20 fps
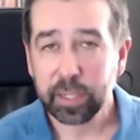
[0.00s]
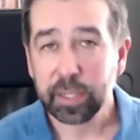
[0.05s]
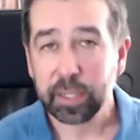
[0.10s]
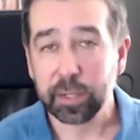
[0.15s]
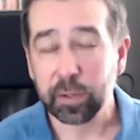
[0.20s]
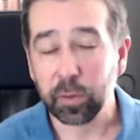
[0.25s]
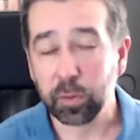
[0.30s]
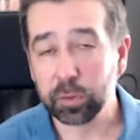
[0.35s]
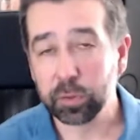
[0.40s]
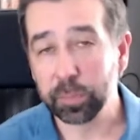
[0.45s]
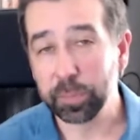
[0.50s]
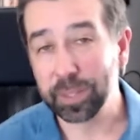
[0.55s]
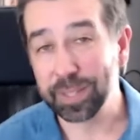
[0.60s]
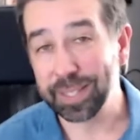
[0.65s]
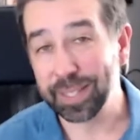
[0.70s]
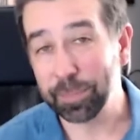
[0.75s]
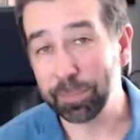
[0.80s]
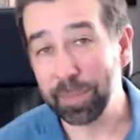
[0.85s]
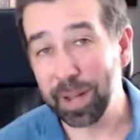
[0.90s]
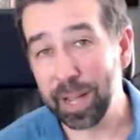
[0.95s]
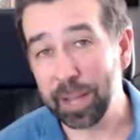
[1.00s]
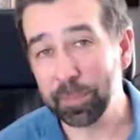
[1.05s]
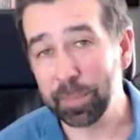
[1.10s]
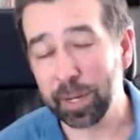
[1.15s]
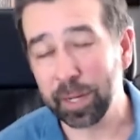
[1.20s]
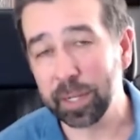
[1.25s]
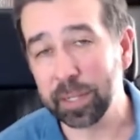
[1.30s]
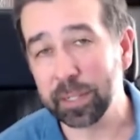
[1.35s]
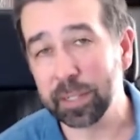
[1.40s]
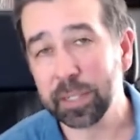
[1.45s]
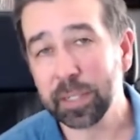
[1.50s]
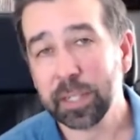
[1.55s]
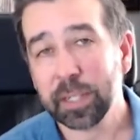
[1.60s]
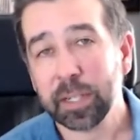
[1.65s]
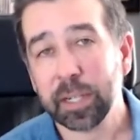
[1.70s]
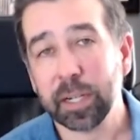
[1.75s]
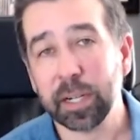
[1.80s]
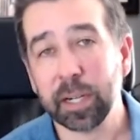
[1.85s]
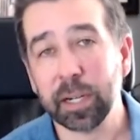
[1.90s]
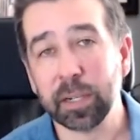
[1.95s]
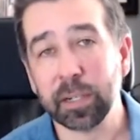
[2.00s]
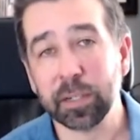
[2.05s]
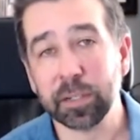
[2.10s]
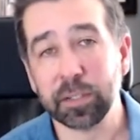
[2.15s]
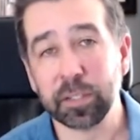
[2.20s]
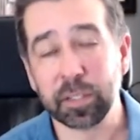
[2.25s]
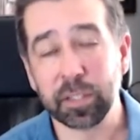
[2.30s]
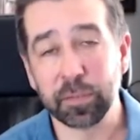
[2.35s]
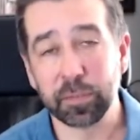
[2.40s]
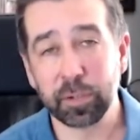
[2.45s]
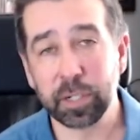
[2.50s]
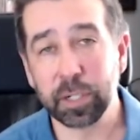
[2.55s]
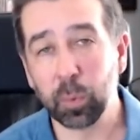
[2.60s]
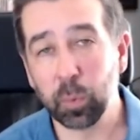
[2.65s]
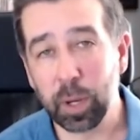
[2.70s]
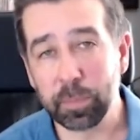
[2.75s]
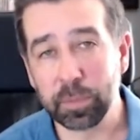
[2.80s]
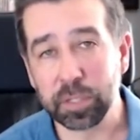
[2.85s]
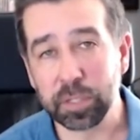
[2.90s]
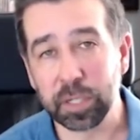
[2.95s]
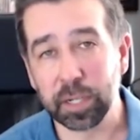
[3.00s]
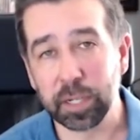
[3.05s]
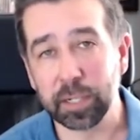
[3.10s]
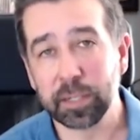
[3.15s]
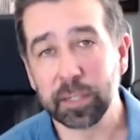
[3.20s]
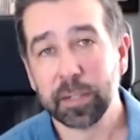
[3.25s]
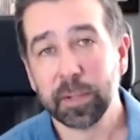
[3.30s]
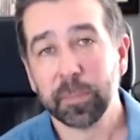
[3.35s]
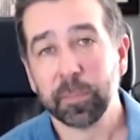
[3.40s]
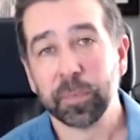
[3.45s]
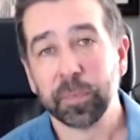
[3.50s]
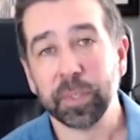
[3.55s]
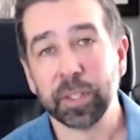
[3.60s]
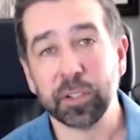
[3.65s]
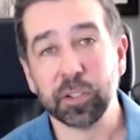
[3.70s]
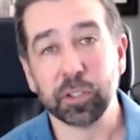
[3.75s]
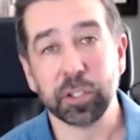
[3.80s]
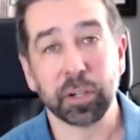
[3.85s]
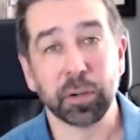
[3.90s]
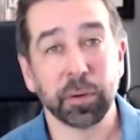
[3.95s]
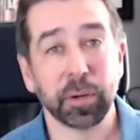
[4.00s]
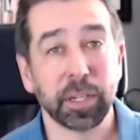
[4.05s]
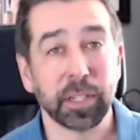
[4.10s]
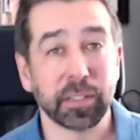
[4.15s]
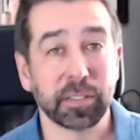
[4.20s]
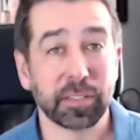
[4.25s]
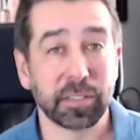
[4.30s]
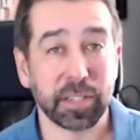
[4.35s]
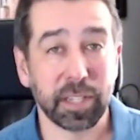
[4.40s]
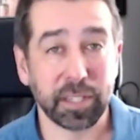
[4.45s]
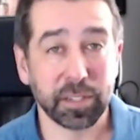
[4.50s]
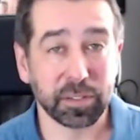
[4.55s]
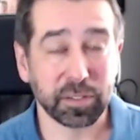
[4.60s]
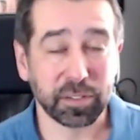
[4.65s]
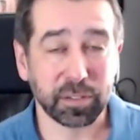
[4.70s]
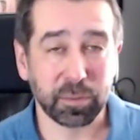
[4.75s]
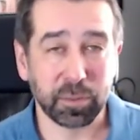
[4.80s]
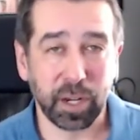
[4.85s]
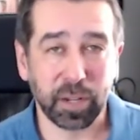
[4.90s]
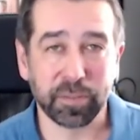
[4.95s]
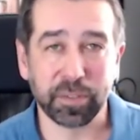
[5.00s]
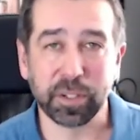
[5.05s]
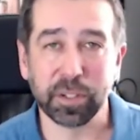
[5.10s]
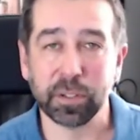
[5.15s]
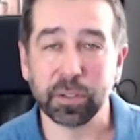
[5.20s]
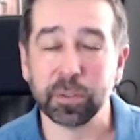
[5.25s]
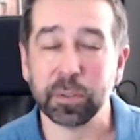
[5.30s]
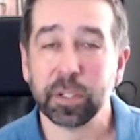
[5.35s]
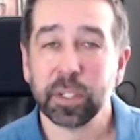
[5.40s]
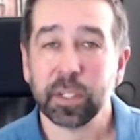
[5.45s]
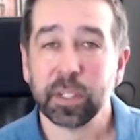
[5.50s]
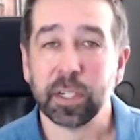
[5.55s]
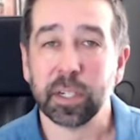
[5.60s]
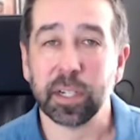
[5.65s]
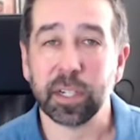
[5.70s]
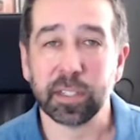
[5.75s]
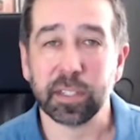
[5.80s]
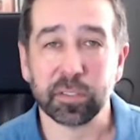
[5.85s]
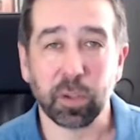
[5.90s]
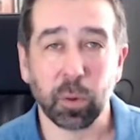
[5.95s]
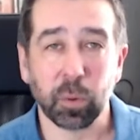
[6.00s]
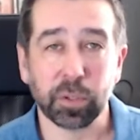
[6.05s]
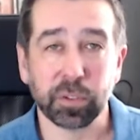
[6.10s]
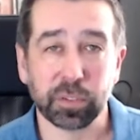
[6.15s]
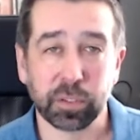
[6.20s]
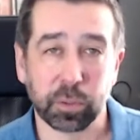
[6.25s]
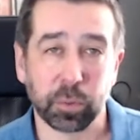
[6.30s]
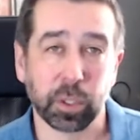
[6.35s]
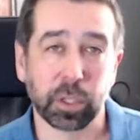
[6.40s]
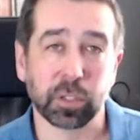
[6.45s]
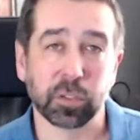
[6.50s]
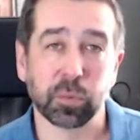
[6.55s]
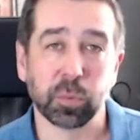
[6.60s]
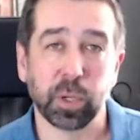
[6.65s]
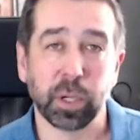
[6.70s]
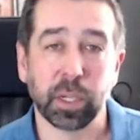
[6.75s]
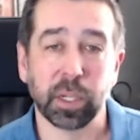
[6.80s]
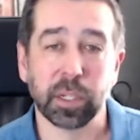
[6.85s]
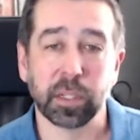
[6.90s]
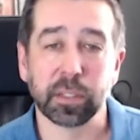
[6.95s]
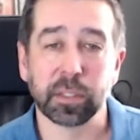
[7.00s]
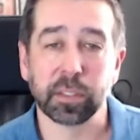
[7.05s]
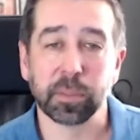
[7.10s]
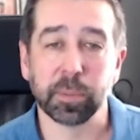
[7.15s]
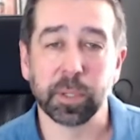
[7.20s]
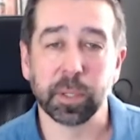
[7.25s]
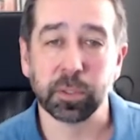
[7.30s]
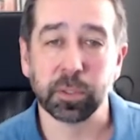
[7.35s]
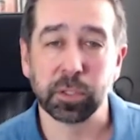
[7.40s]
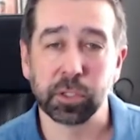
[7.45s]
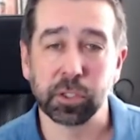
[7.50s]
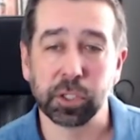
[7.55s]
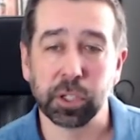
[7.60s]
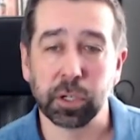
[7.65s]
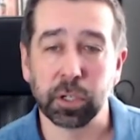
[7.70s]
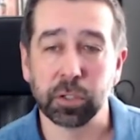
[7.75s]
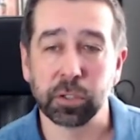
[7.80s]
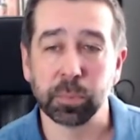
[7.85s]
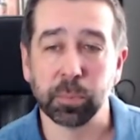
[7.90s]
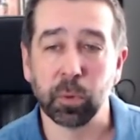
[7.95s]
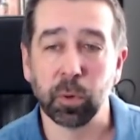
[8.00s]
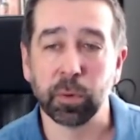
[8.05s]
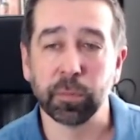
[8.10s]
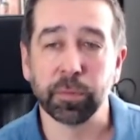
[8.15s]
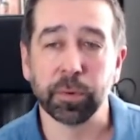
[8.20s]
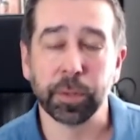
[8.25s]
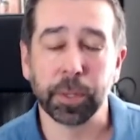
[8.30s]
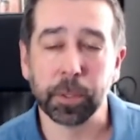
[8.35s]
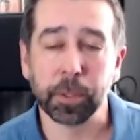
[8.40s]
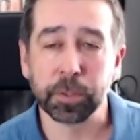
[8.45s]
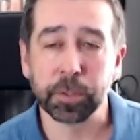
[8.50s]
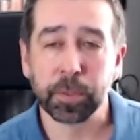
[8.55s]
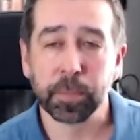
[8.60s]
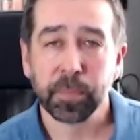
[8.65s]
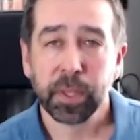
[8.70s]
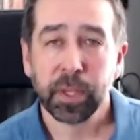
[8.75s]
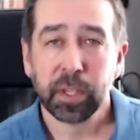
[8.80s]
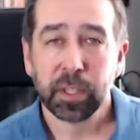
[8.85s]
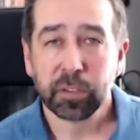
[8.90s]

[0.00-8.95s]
And ultimately, in my mind, delivering a website that generates sales and revenue is always the quickest way to to charge more for those.